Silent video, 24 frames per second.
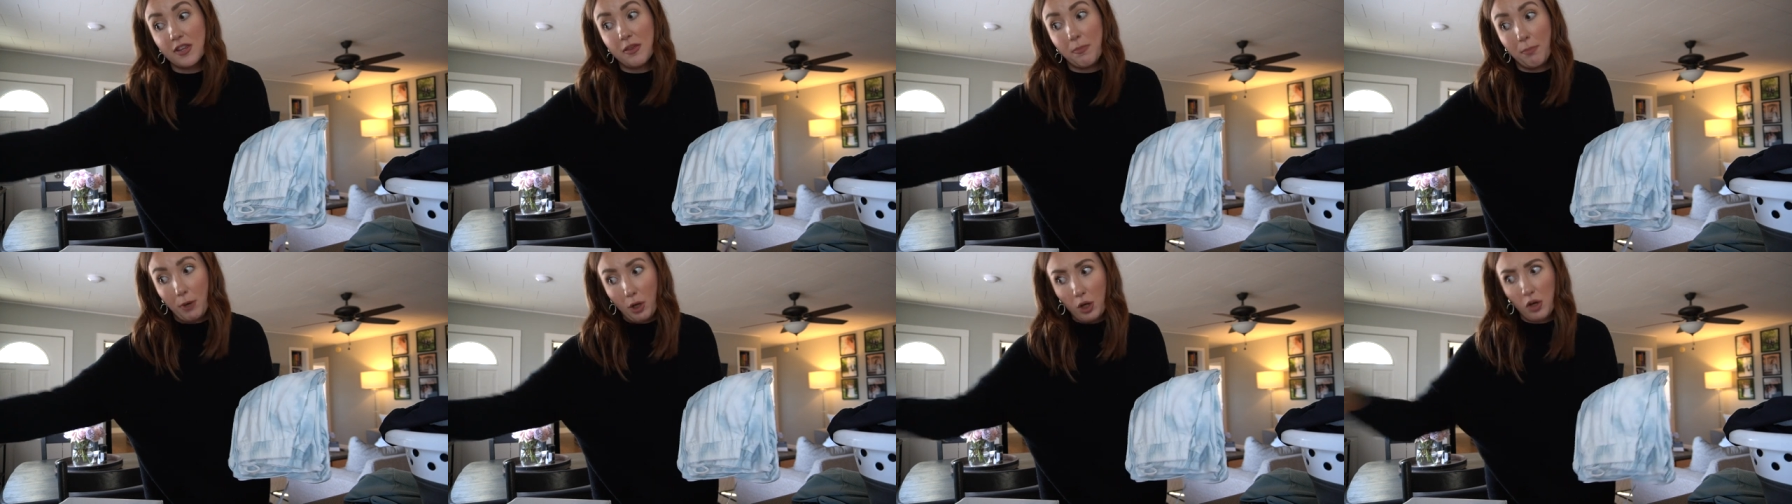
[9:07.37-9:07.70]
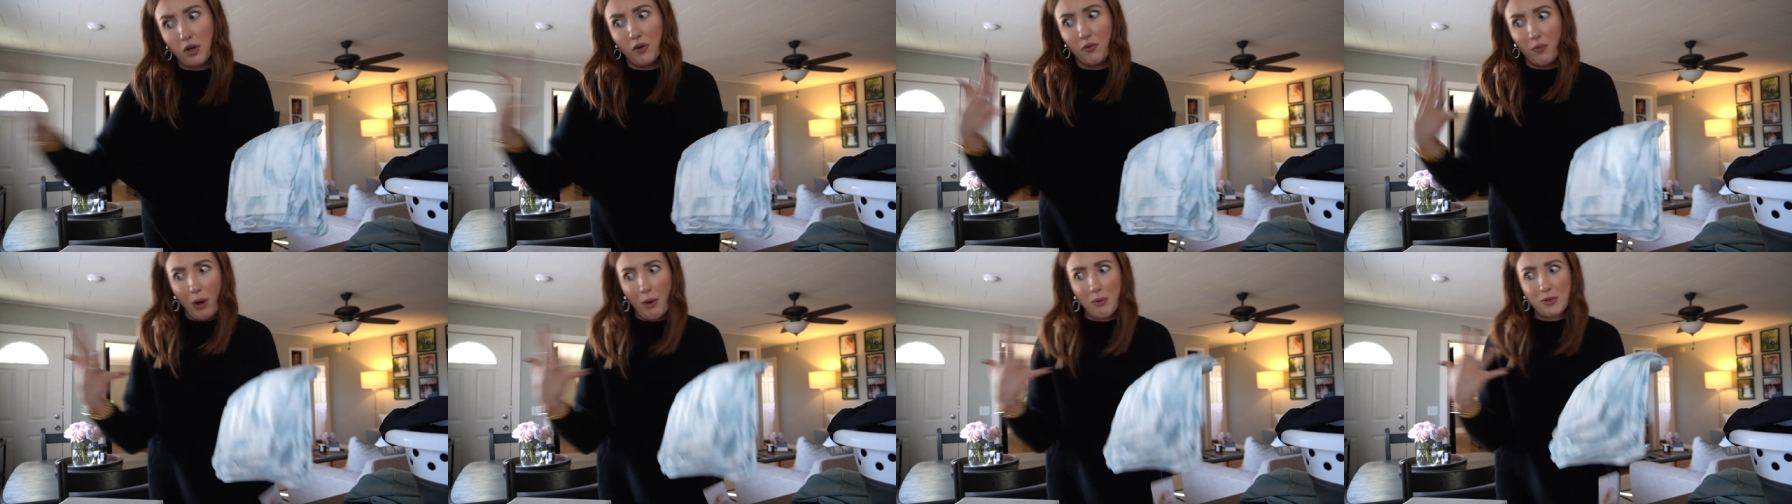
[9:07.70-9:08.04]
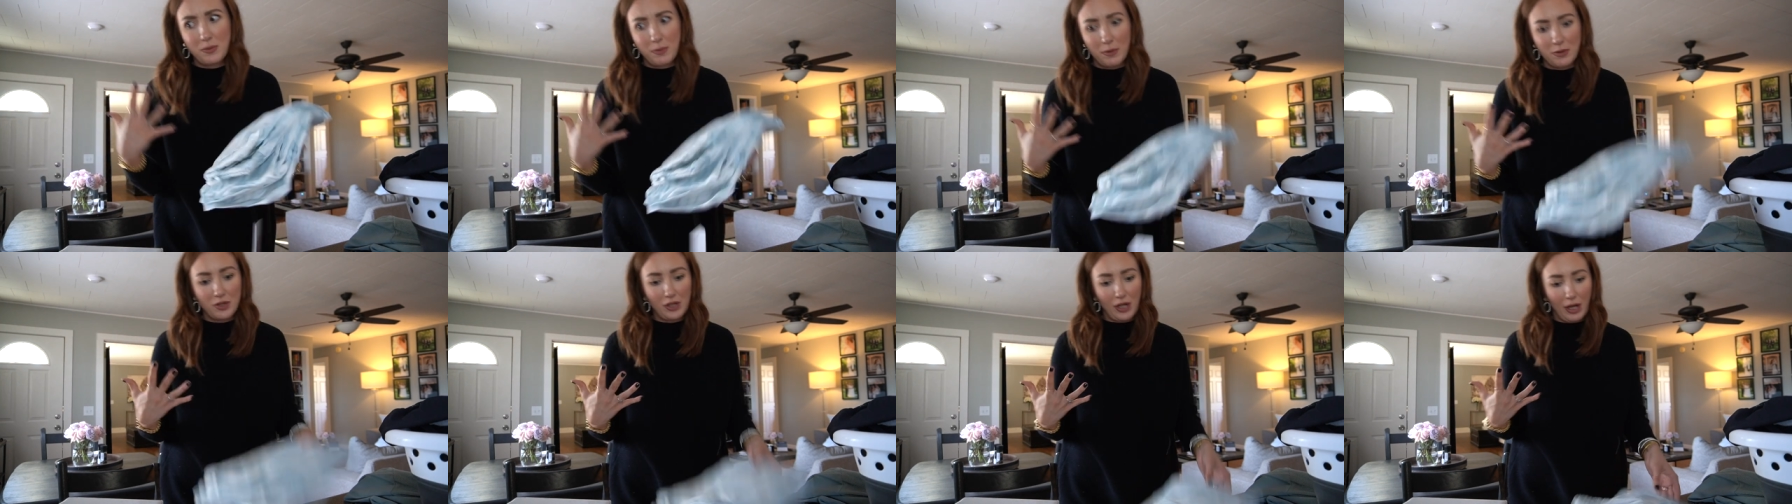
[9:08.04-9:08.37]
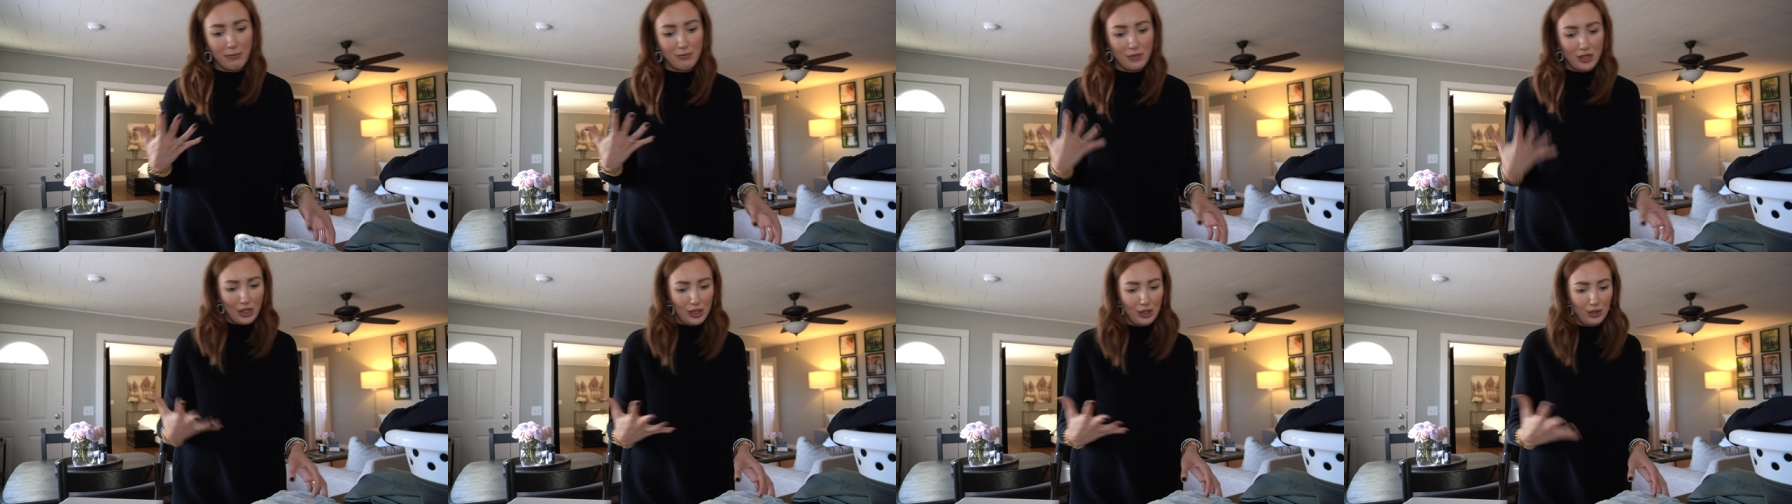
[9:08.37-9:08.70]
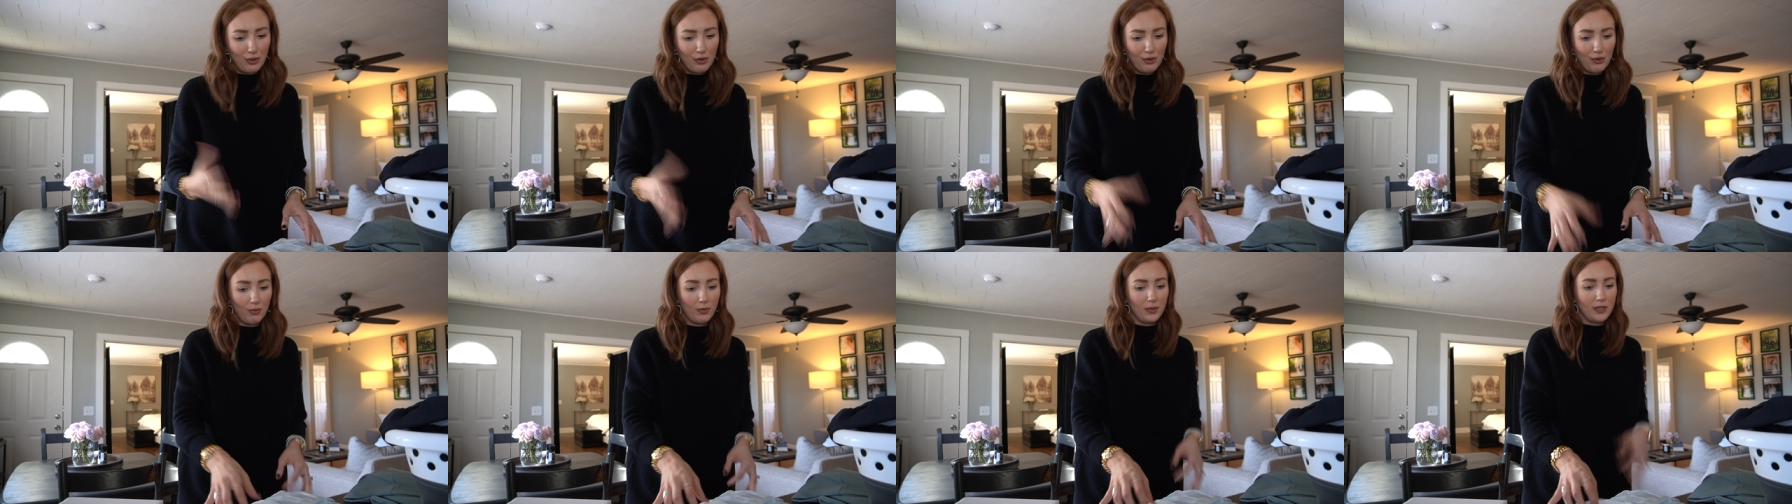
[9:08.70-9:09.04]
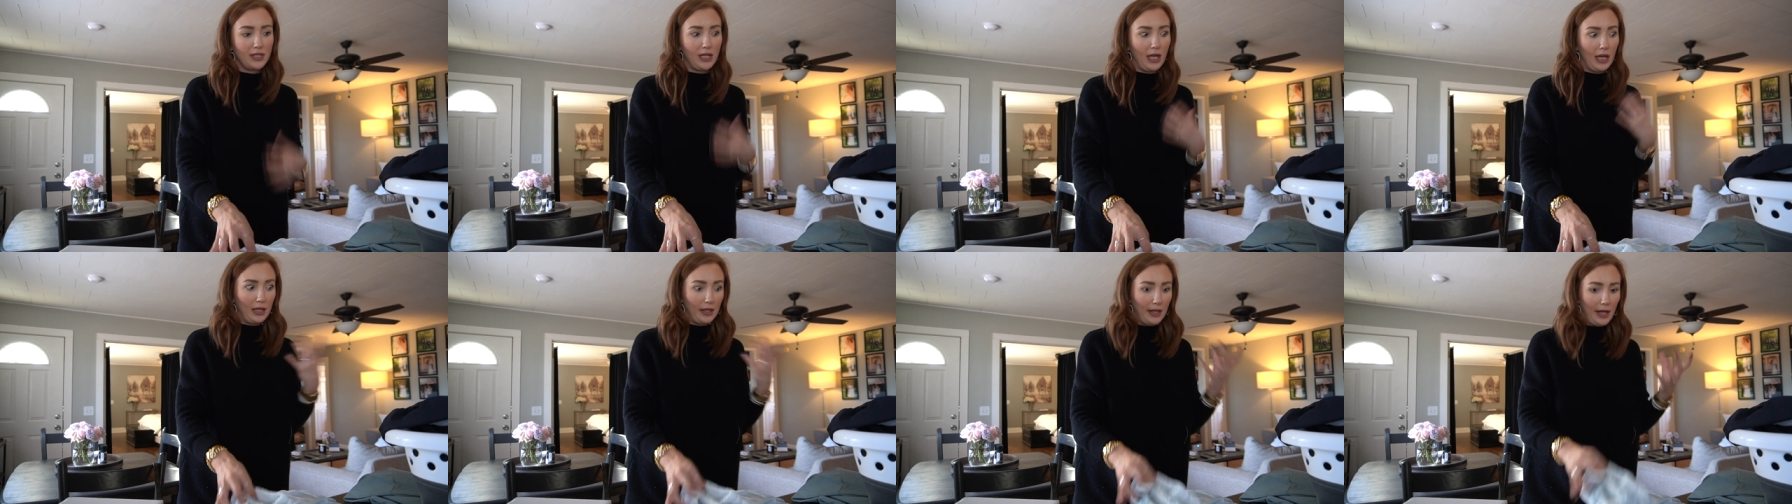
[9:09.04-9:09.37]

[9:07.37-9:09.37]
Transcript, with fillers: the bulk of what was supposed to come to was like